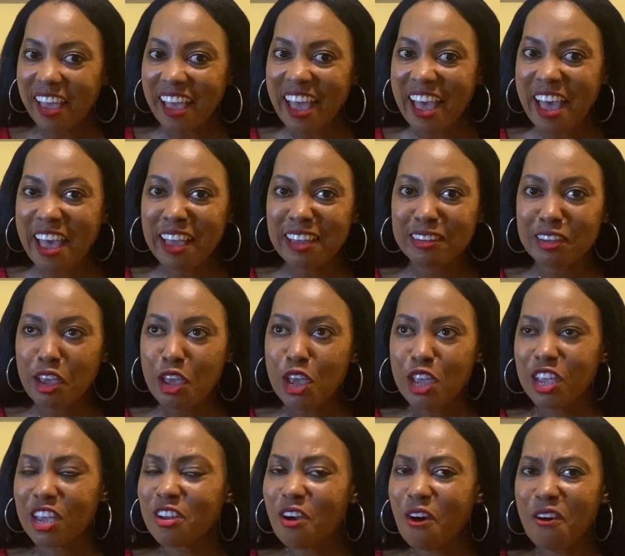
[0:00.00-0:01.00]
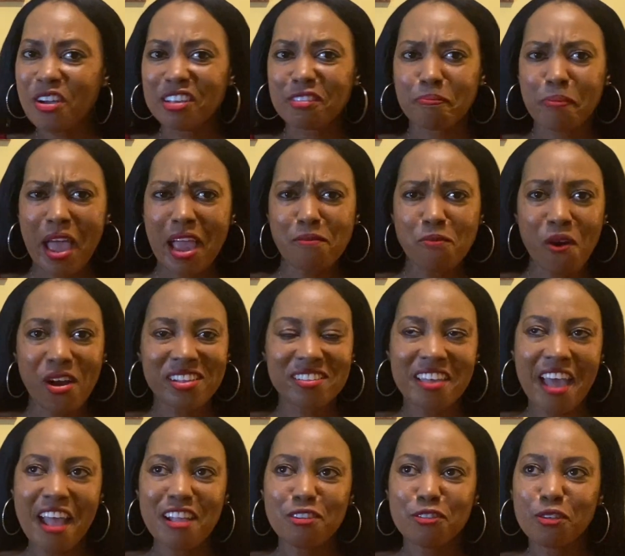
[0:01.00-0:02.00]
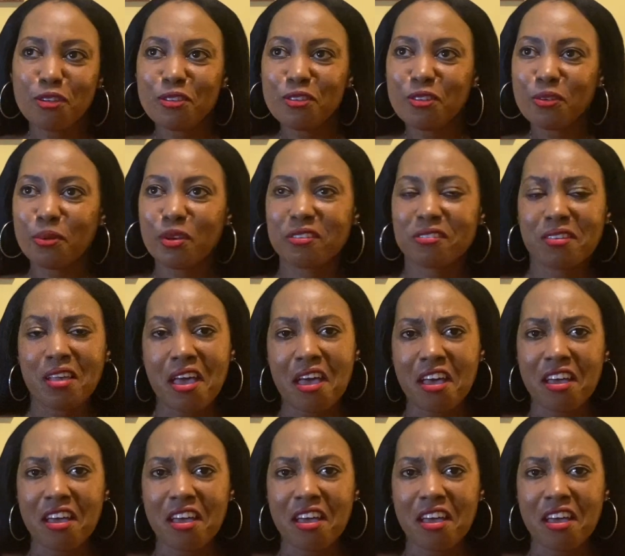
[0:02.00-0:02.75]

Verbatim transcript: And, you know, he's paid more attention to his,